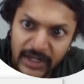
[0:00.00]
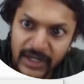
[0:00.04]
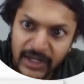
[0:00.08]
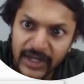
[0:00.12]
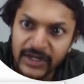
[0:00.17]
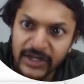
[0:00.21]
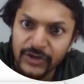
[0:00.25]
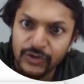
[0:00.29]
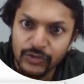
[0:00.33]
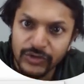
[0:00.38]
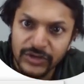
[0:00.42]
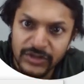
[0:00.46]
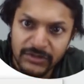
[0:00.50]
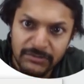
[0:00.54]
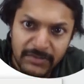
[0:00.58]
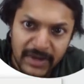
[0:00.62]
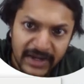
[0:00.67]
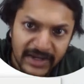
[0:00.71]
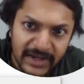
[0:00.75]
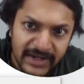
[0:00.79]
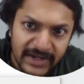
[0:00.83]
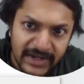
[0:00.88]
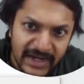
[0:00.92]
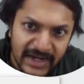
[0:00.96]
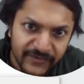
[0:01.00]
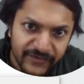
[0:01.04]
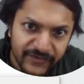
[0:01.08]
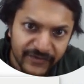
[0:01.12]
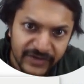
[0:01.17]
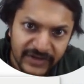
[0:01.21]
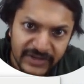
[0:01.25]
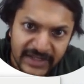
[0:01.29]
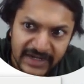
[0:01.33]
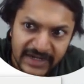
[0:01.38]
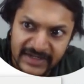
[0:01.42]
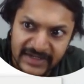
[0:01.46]
into the magnetic
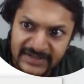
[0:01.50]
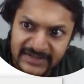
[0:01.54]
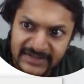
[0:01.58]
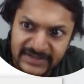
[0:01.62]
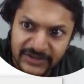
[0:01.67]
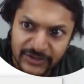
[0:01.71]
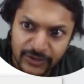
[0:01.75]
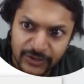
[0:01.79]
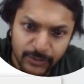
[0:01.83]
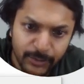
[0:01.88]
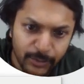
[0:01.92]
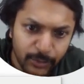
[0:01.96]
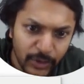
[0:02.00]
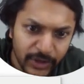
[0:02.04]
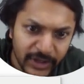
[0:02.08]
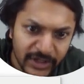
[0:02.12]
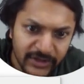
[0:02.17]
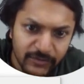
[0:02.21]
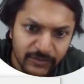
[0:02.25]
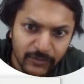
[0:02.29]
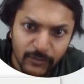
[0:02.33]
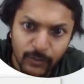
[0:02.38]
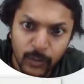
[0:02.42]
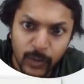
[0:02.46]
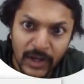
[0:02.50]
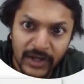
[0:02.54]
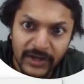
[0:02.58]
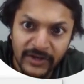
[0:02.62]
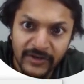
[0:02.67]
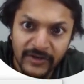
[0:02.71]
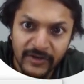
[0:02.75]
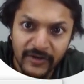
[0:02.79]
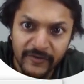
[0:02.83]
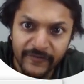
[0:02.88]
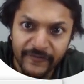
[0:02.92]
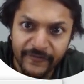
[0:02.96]
field, that is
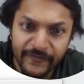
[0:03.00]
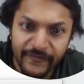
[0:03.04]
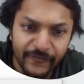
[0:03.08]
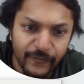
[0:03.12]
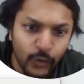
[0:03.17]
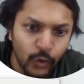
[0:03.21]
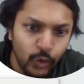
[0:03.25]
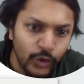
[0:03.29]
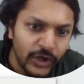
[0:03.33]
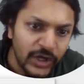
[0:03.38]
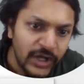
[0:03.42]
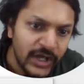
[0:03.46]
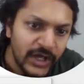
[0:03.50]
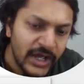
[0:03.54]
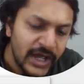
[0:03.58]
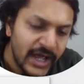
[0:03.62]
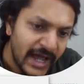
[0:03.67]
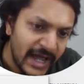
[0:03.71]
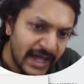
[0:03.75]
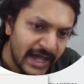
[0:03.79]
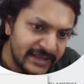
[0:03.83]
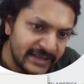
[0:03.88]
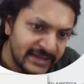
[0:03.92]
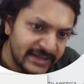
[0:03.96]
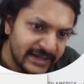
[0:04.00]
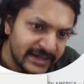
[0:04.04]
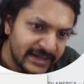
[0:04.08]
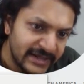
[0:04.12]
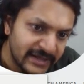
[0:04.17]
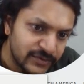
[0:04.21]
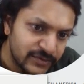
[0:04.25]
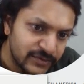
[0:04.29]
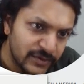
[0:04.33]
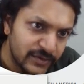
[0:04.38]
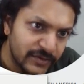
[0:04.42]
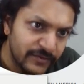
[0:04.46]
0.14, and the
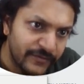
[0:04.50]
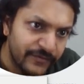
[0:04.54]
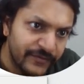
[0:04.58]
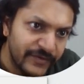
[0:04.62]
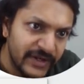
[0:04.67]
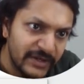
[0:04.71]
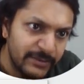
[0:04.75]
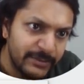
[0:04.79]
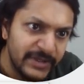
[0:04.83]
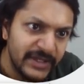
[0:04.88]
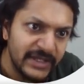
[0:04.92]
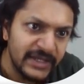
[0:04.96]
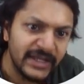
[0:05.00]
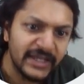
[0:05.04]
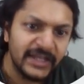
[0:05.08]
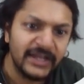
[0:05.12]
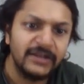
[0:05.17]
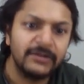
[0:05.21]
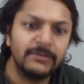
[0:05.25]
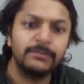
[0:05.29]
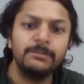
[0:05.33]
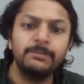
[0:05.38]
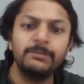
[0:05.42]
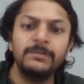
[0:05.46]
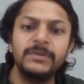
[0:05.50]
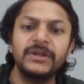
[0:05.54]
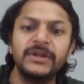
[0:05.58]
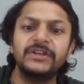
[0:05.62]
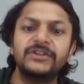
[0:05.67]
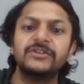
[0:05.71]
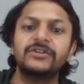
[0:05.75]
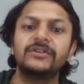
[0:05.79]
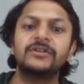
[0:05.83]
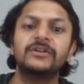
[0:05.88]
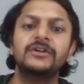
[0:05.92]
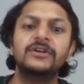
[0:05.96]
answer will be in
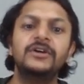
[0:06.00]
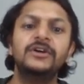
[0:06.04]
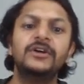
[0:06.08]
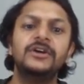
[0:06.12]
meter.